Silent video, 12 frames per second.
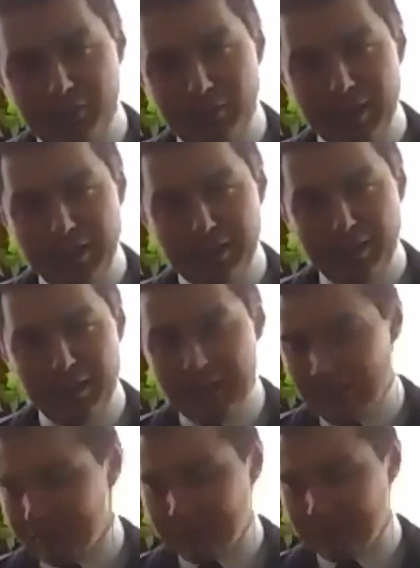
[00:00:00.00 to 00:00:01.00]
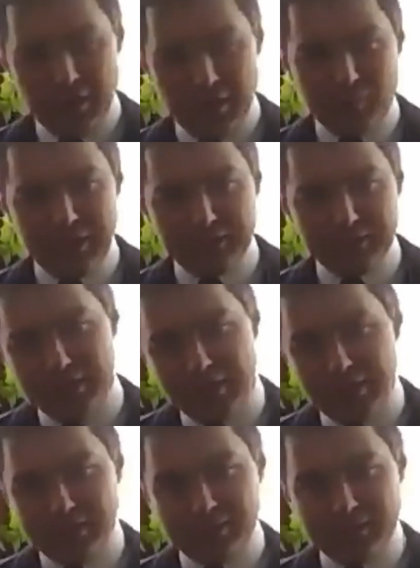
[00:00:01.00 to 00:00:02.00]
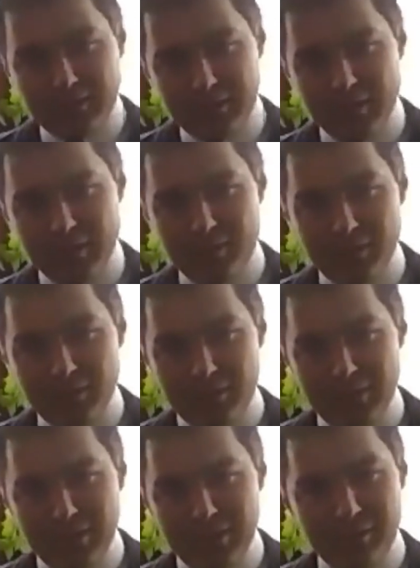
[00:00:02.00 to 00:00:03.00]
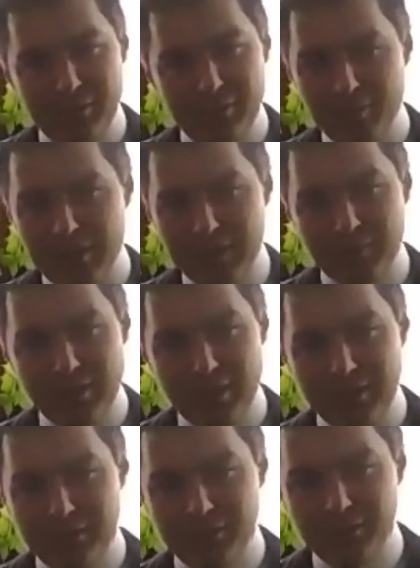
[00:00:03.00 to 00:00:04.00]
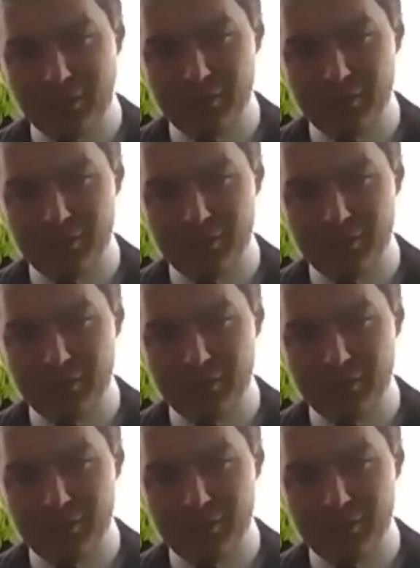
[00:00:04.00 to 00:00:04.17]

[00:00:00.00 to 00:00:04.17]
that I like to talk about today to keep you healthy, mind, body, and soul.